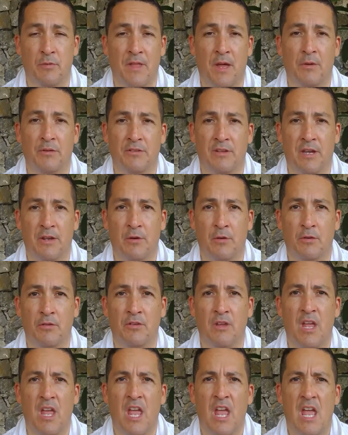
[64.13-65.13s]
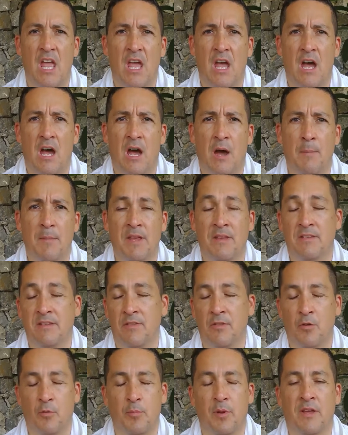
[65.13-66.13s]
with outsiders, um, it's
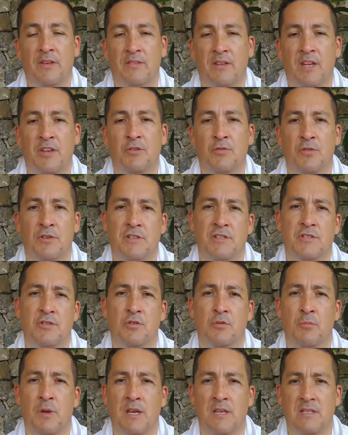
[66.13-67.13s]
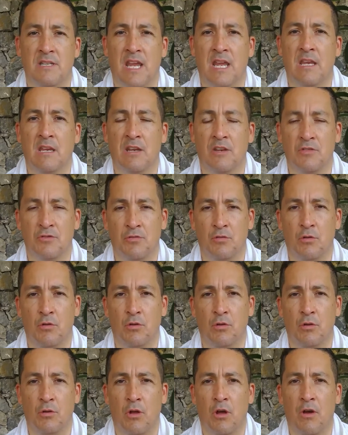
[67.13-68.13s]
in their best interest to maintain
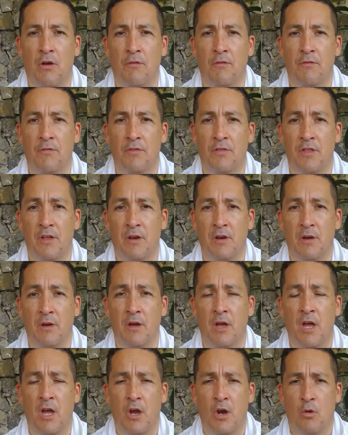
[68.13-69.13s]
control of the